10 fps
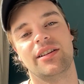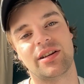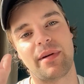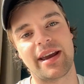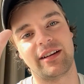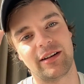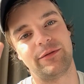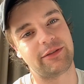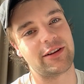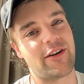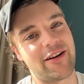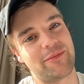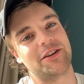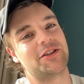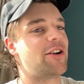to make a
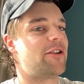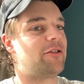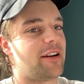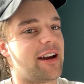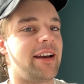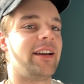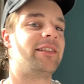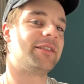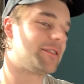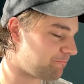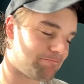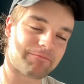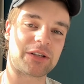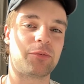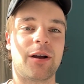55-minute show. And
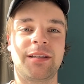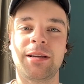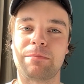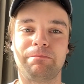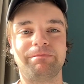that's what I did.